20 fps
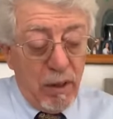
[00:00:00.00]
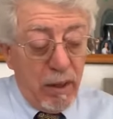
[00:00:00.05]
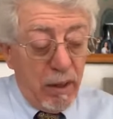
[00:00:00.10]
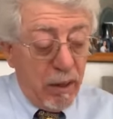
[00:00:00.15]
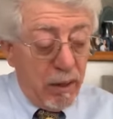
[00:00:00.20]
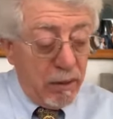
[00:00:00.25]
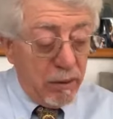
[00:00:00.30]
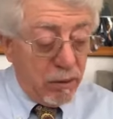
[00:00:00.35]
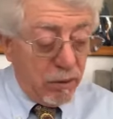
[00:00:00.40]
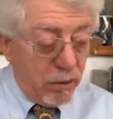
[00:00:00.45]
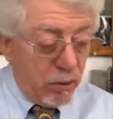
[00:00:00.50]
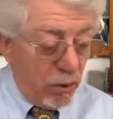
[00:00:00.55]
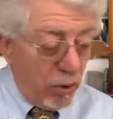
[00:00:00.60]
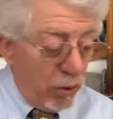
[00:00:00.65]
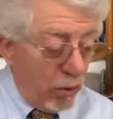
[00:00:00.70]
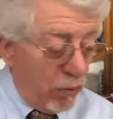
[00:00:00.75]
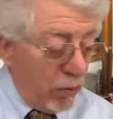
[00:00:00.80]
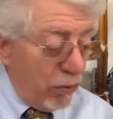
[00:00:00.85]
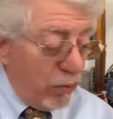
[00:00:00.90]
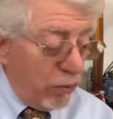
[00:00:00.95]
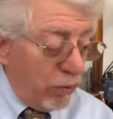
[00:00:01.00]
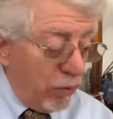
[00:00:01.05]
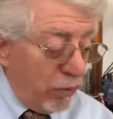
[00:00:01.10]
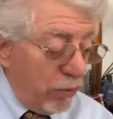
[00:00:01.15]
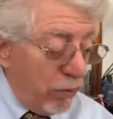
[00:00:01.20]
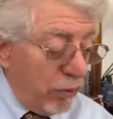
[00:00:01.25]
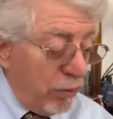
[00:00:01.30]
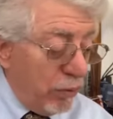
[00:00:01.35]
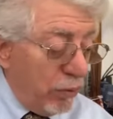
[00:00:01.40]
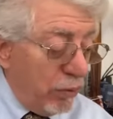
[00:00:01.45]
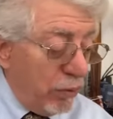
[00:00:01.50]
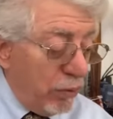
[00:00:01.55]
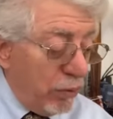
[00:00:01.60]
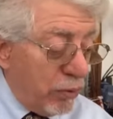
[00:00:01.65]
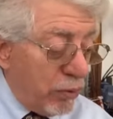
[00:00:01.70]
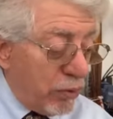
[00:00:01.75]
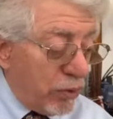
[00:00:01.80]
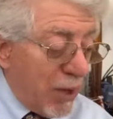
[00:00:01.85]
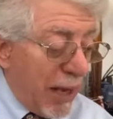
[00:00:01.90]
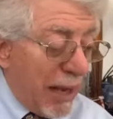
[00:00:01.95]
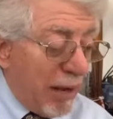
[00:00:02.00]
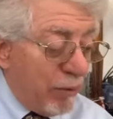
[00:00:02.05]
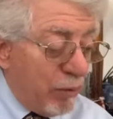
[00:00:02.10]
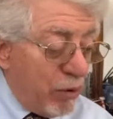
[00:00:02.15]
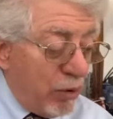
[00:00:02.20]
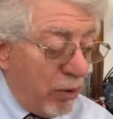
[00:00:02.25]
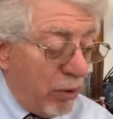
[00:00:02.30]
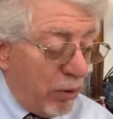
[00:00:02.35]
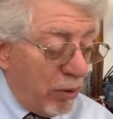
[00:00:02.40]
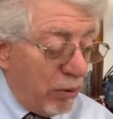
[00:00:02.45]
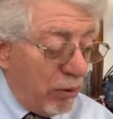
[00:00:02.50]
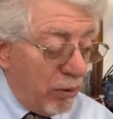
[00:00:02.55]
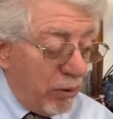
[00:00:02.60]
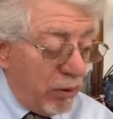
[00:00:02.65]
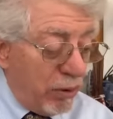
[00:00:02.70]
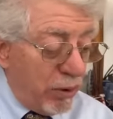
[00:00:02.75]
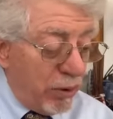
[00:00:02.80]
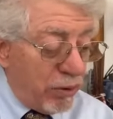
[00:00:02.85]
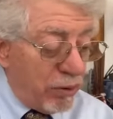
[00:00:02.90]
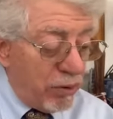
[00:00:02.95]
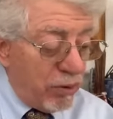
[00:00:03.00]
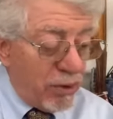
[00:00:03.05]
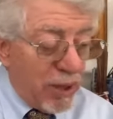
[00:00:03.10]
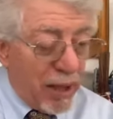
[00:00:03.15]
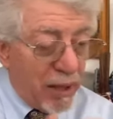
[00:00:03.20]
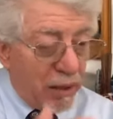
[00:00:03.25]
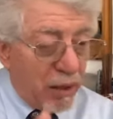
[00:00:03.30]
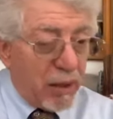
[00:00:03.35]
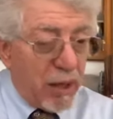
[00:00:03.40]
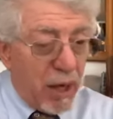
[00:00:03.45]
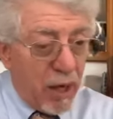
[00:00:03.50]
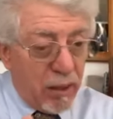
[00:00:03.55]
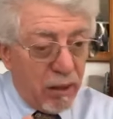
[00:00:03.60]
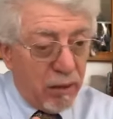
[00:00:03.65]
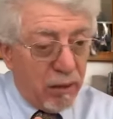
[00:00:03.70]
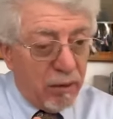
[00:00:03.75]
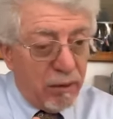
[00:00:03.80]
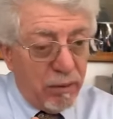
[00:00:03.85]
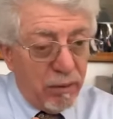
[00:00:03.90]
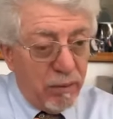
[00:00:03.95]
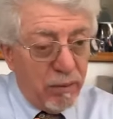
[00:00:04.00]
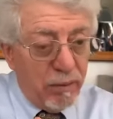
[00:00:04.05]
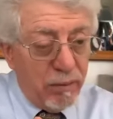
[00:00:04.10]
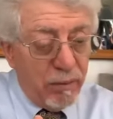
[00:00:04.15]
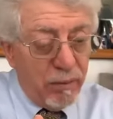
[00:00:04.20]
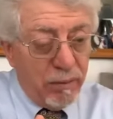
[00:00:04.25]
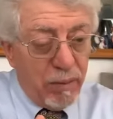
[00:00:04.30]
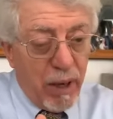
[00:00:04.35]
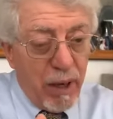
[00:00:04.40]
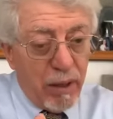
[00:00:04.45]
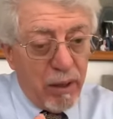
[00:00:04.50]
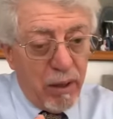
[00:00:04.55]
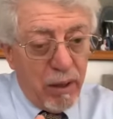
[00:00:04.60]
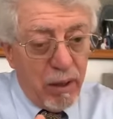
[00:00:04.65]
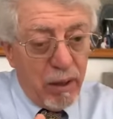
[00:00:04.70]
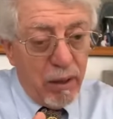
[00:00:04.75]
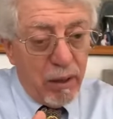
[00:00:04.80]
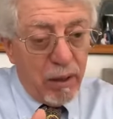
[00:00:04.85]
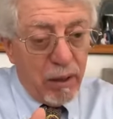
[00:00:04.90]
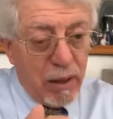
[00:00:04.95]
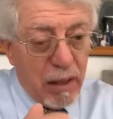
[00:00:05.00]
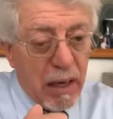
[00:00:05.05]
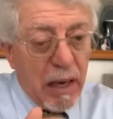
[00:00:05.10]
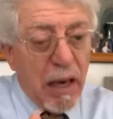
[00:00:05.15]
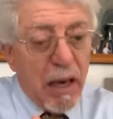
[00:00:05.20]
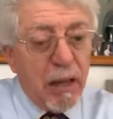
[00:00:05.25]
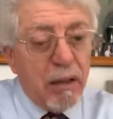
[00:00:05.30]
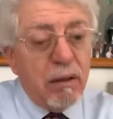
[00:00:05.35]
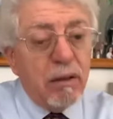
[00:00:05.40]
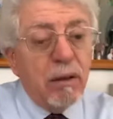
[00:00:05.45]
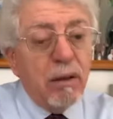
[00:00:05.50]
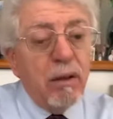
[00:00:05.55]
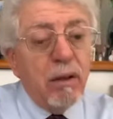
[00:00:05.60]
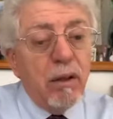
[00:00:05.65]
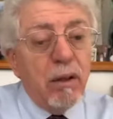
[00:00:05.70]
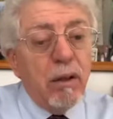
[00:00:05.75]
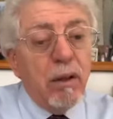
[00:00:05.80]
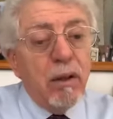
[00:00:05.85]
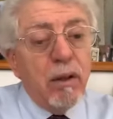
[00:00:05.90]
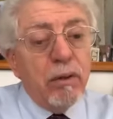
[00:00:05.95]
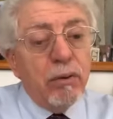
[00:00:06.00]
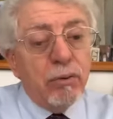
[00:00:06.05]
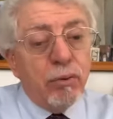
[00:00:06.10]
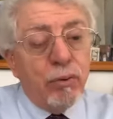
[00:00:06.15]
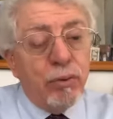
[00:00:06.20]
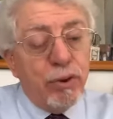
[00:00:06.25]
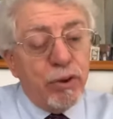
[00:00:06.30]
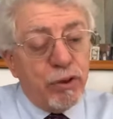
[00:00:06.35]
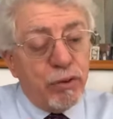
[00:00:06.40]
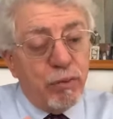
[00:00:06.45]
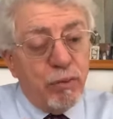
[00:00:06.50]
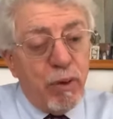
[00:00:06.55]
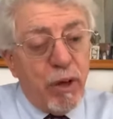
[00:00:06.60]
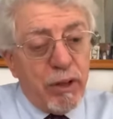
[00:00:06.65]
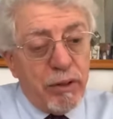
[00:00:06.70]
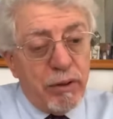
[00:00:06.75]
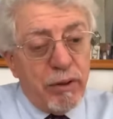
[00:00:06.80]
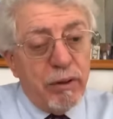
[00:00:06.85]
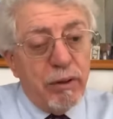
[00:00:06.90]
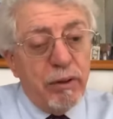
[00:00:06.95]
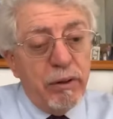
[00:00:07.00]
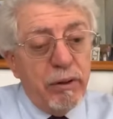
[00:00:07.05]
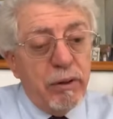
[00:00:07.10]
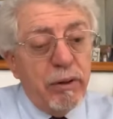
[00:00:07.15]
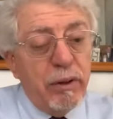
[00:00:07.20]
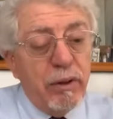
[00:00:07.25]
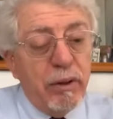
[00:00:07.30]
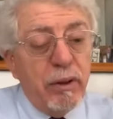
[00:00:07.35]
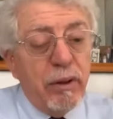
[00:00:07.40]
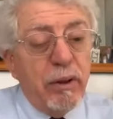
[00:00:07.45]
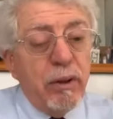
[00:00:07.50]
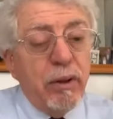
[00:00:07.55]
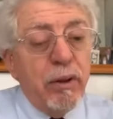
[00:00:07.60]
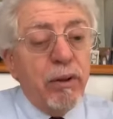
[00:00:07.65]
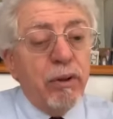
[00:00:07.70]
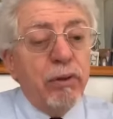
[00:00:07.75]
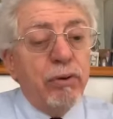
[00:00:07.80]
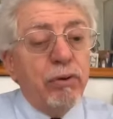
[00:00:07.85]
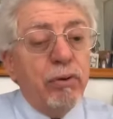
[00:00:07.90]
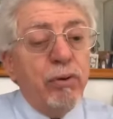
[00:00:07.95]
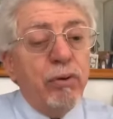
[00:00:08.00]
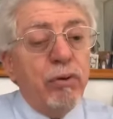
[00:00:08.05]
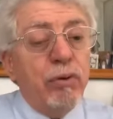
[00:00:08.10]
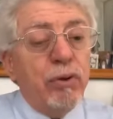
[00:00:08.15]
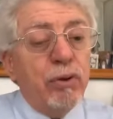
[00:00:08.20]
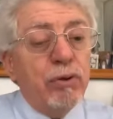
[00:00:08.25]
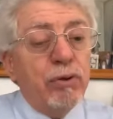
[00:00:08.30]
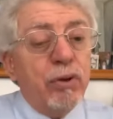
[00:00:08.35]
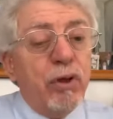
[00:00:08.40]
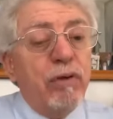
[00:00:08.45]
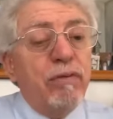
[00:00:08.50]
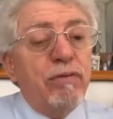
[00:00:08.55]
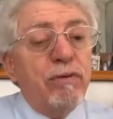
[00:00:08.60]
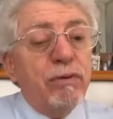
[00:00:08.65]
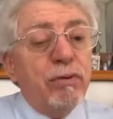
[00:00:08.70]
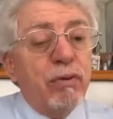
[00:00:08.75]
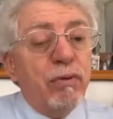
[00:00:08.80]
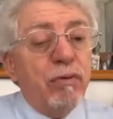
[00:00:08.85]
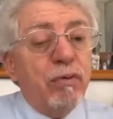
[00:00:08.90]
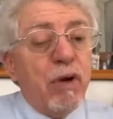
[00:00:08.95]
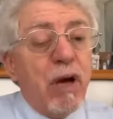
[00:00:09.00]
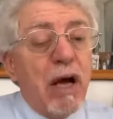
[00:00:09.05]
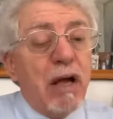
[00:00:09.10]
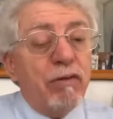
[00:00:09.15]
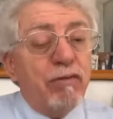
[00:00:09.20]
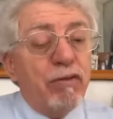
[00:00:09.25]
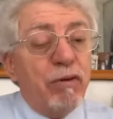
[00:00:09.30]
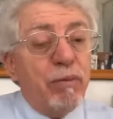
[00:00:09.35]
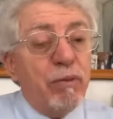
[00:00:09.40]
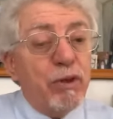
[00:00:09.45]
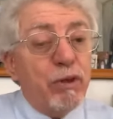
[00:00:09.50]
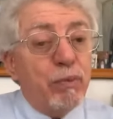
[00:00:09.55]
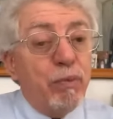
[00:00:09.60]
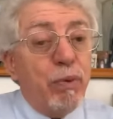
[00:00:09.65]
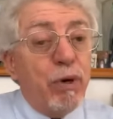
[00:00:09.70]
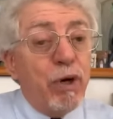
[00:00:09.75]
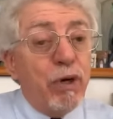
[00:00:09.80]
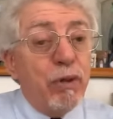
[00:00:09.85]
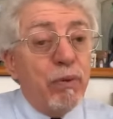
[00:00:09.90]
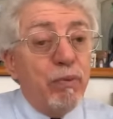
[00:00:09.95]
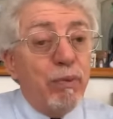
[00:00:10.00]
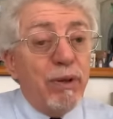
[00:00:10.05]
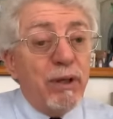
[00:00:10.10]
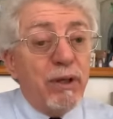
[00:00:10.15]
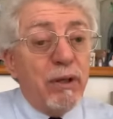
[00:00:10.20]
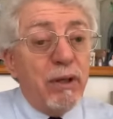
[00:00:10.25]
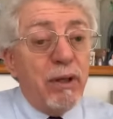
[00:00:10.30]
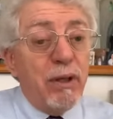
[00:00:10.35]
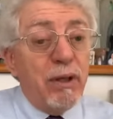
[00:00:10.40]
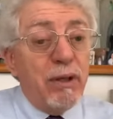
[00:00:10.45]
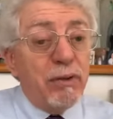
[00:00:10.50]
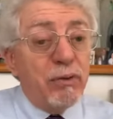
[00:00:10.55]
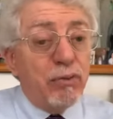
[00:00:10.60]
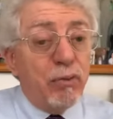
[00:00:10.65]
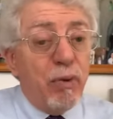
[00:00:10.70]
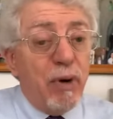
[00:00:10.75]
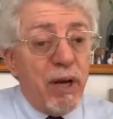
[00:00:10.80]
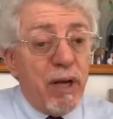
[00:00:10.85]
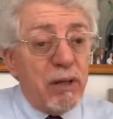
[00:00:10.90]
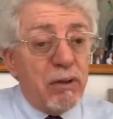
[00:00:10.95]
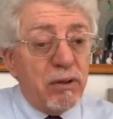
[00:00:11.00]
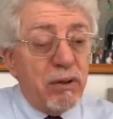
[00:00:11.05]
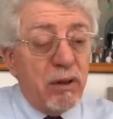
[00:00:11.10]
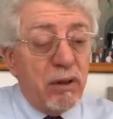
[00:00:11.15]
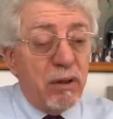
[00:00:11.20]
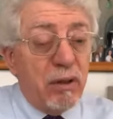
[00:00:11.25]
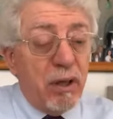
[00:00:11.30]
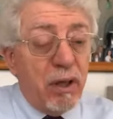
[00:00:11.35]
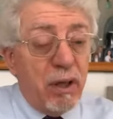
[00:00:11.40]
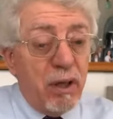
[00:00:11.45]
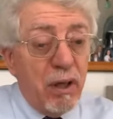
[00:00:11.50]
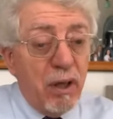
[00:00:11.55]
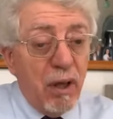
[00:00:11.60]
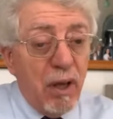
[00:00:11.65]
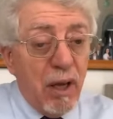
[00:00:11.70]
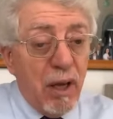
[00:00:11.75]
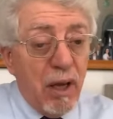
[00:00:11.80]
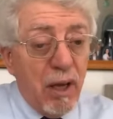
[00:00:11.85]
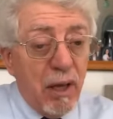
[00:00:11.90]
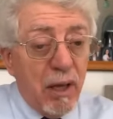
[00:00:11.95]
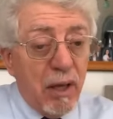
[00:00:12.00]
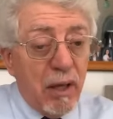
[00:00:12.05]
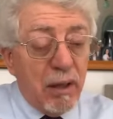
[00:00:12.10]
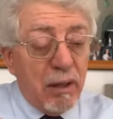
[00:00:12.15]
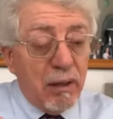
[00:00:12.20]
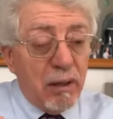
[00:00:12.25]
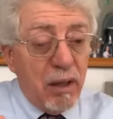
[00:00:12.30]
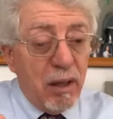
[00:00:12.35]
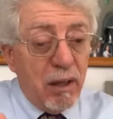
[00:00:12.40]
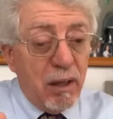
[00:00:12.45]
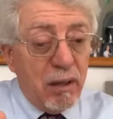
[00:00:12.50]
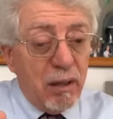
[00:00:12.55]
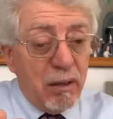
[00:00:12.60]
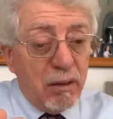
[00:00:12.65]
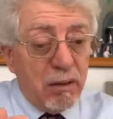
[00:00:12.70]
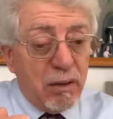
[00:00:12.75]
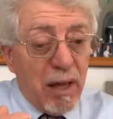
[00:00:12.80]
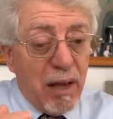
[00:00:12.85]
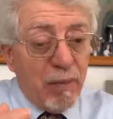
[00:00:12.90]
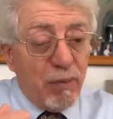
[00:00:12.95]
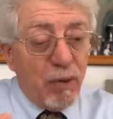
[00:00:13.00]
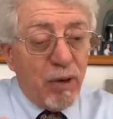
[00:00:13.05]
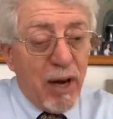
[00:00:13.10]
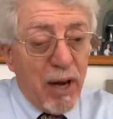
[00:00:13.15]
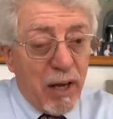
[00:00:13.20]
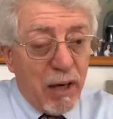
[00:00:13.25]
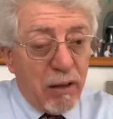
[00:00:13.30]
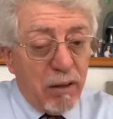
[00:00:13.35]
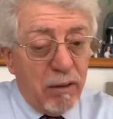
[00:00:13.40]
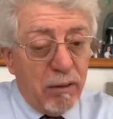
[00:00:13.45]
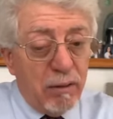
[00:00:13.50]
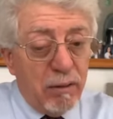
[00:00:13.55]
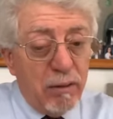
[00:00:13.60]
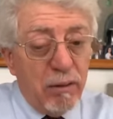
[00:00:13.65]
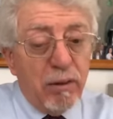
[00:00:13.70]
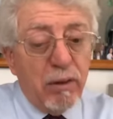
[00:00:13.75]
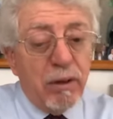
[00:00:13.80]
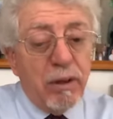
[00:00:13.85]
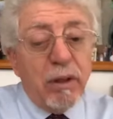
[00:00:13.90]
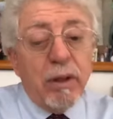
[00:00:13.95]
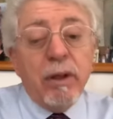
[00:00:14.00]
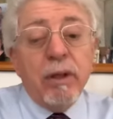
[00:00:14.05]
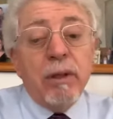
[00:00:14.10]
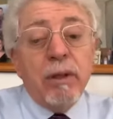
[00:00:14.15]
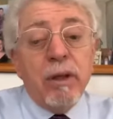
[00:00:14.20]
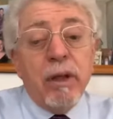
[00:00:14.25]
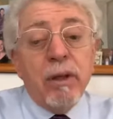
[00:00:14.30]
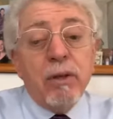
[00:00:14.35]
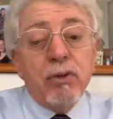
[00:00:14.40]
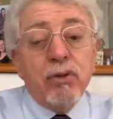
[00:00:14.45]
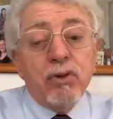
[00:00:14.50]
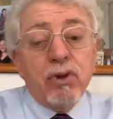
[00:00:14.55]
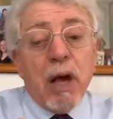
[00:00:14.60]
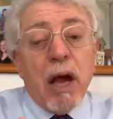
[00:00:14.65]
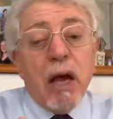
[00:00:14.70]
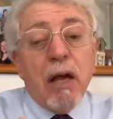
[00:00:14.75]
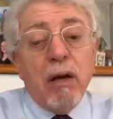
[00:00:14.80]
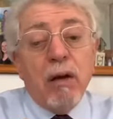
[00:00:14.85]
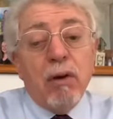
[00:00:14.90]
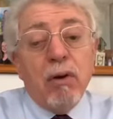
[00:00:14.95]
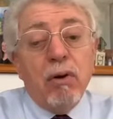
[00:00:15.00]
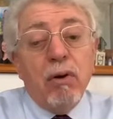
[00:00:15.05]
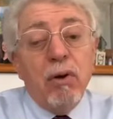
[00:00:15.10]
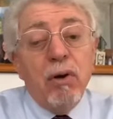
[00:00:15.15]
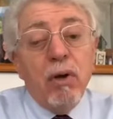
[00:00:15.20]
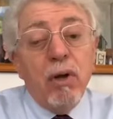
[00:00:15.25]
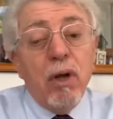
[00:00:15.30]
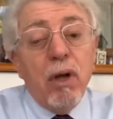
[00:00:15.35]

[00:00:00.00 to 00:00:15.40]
And so Samuel is dedicated by God through his mother to the service of God from his birth, but he's raised in the tabernacle in Shiloh,